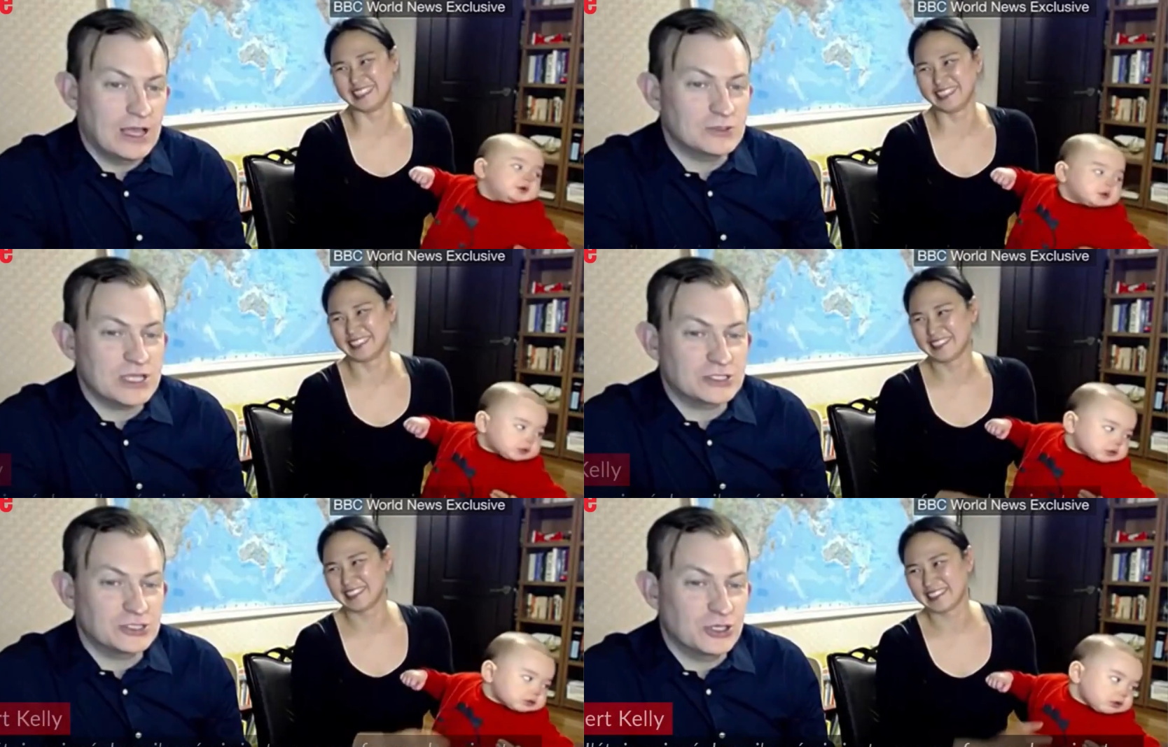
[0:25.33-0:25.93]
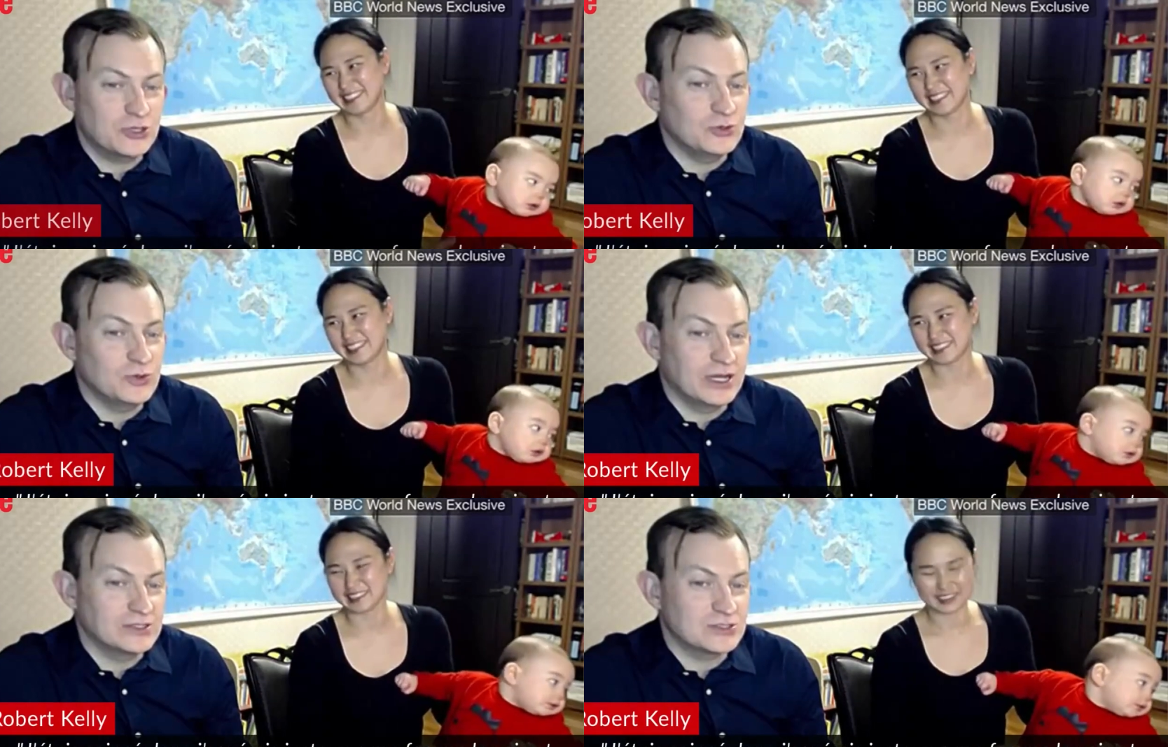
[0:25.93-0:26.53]
Speaker 1: I was actually cued
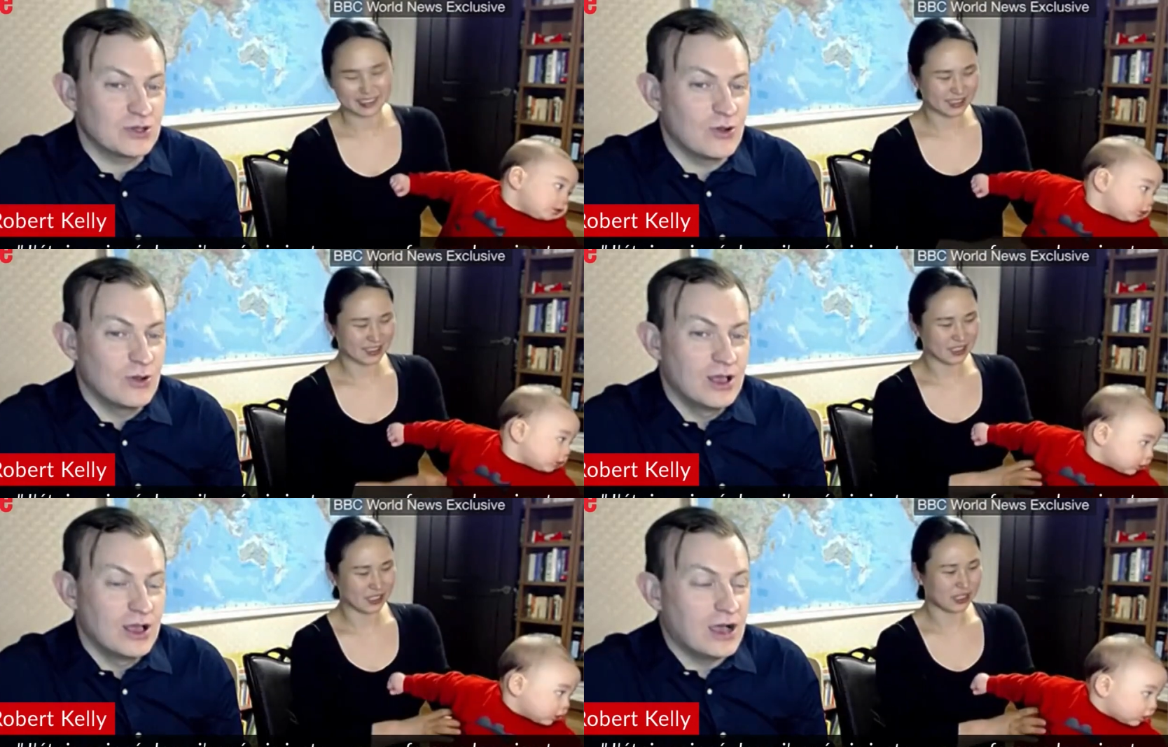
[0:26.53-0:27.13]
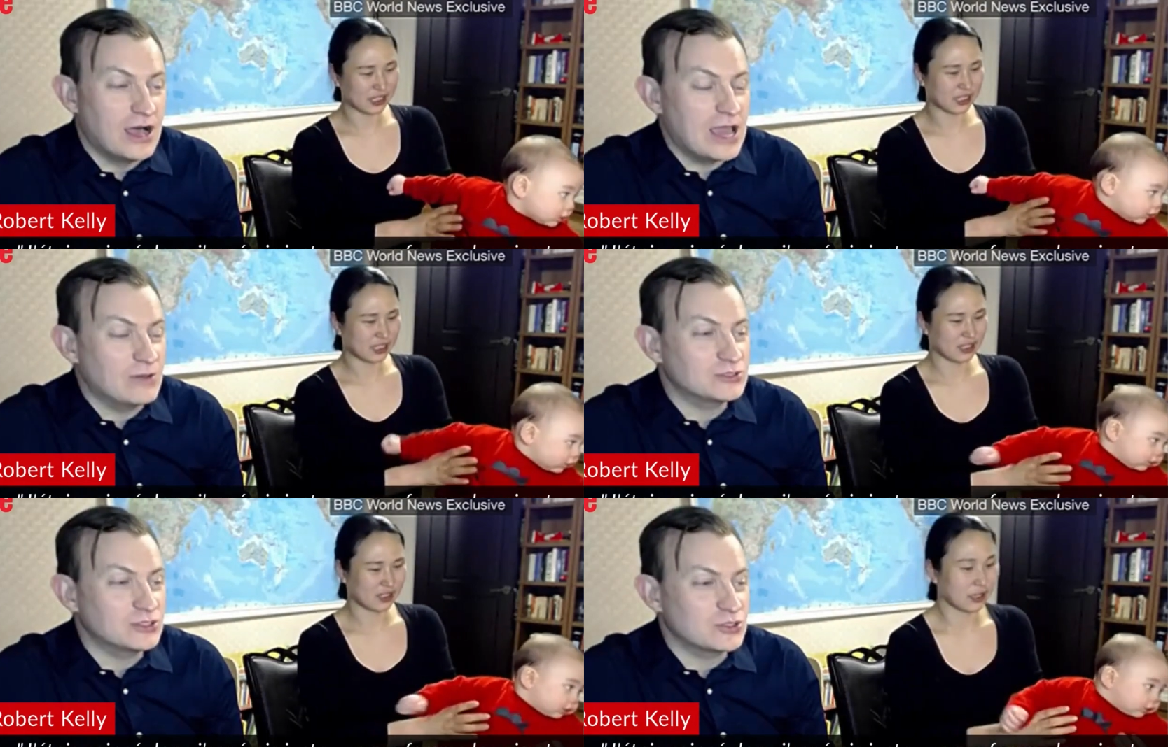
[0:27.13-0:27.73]
to it, and so I
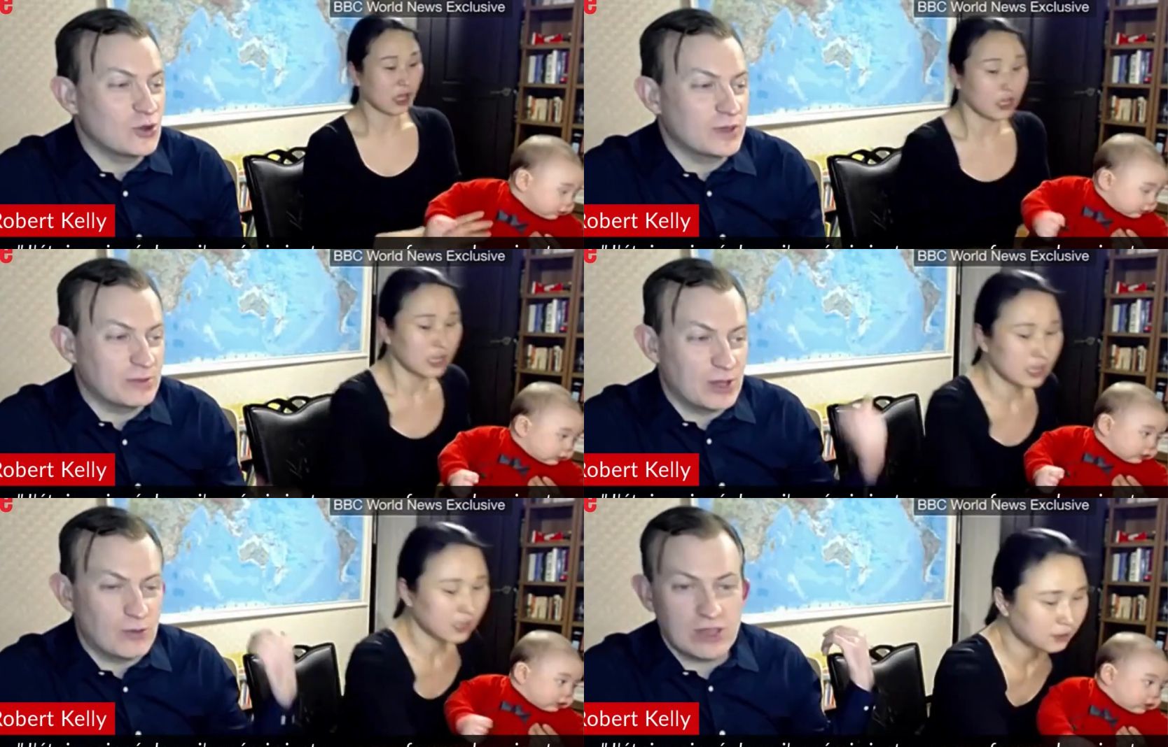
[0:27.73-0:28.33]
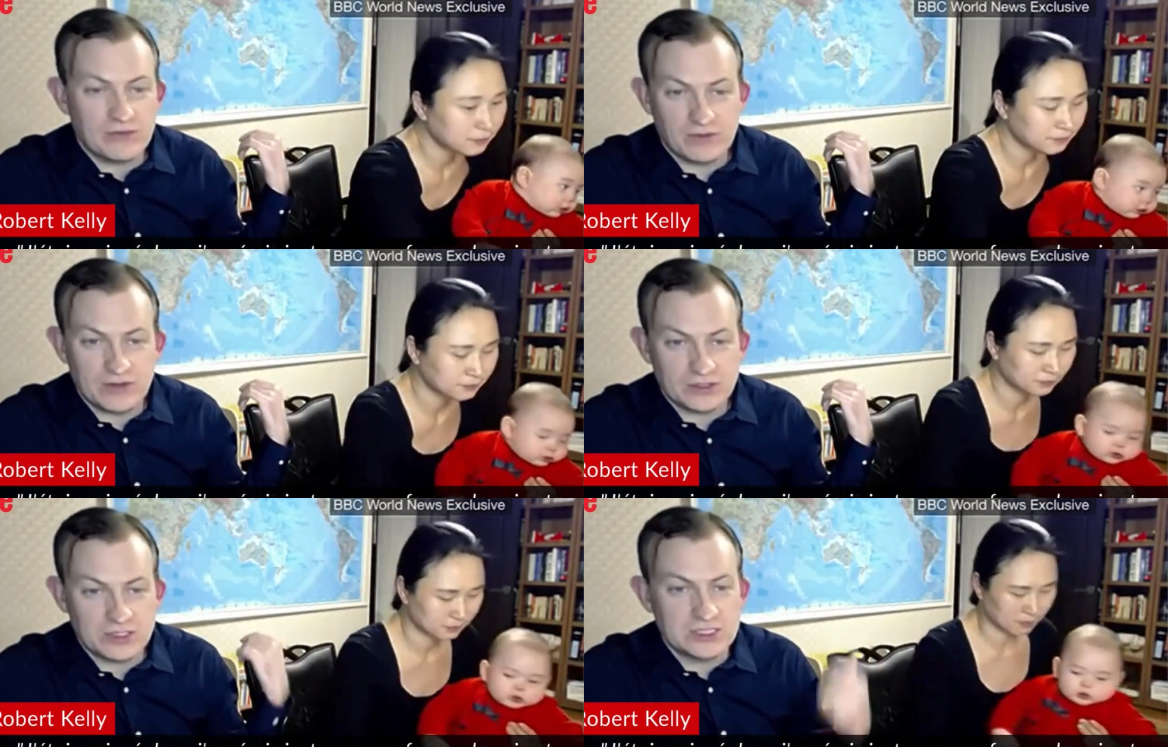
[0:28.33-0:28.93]
was just hoping that my wife would
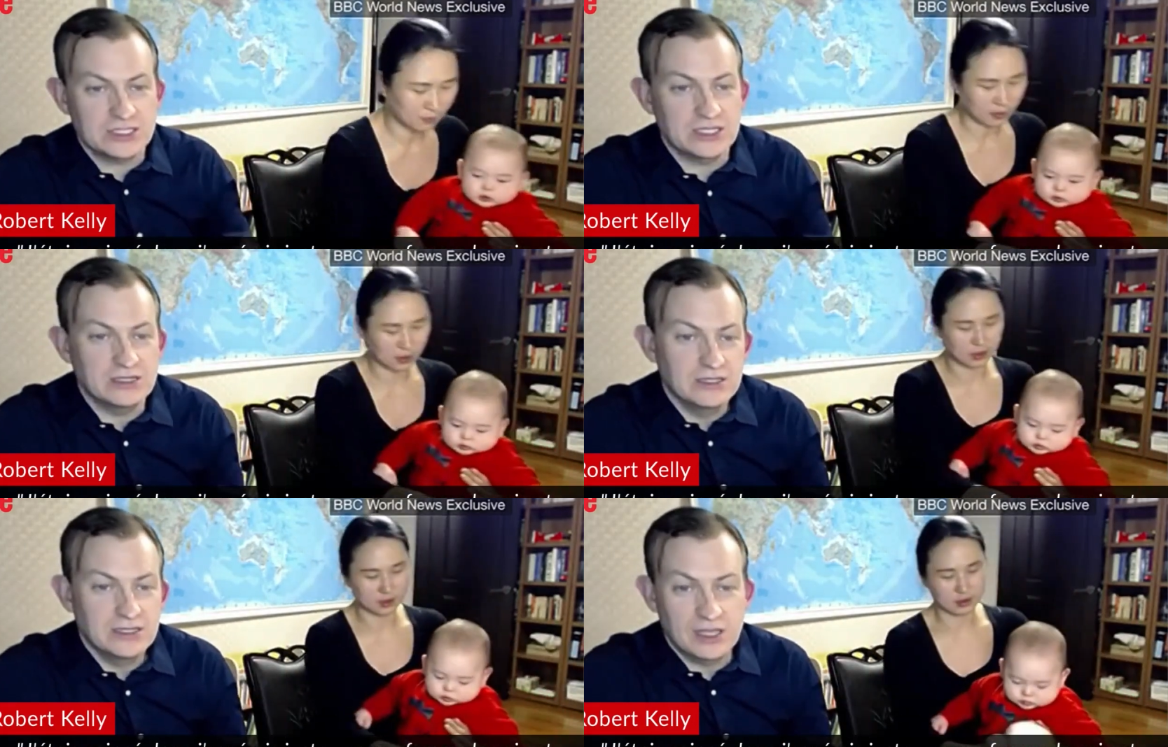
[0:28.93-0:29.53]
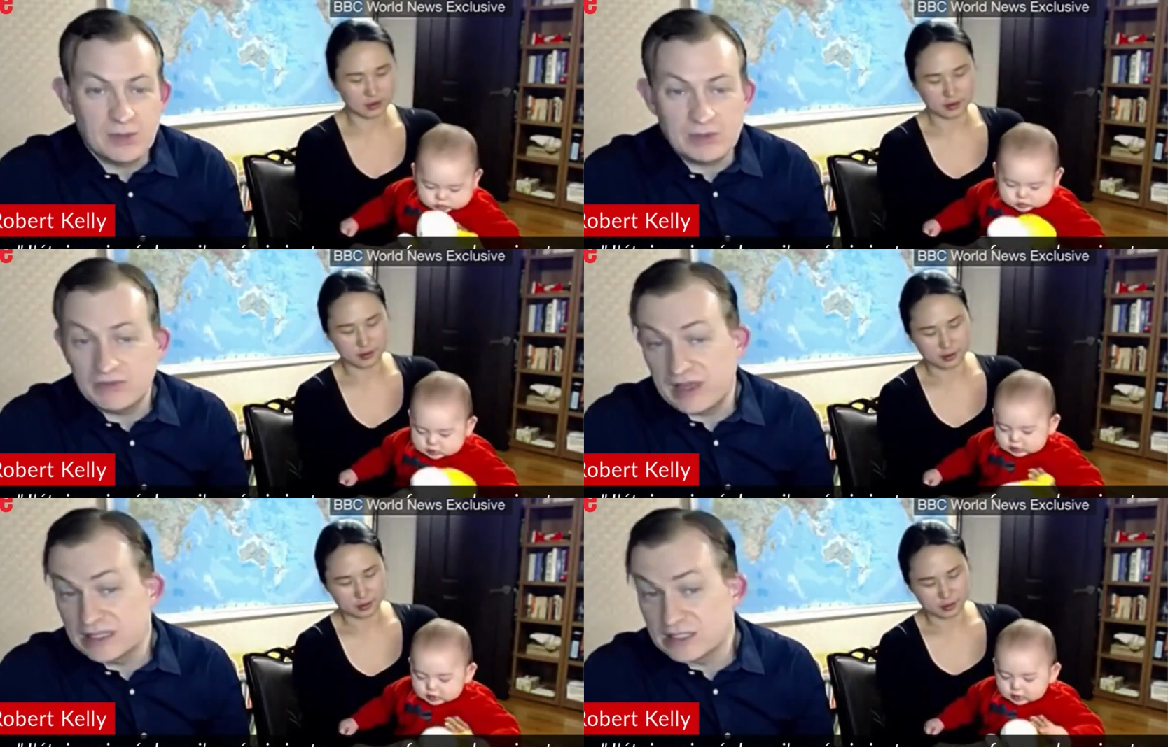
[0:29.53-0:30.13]
eventually see it and maybe
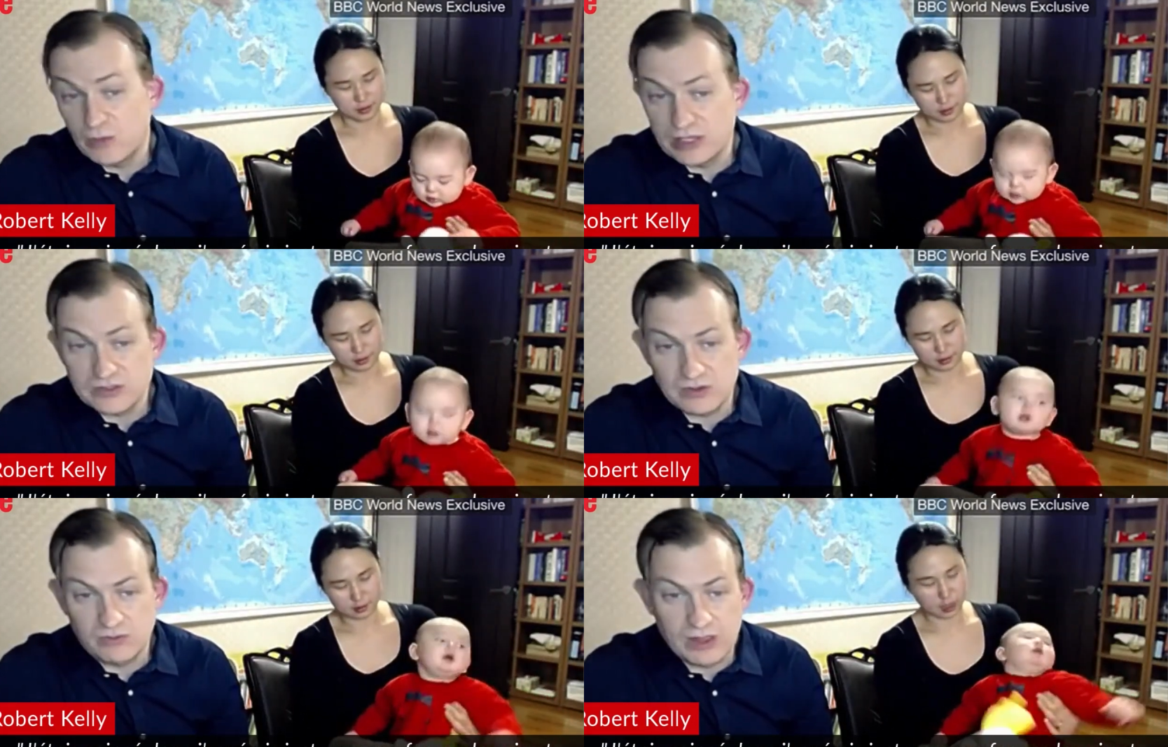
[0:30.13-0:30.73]
find some way to sort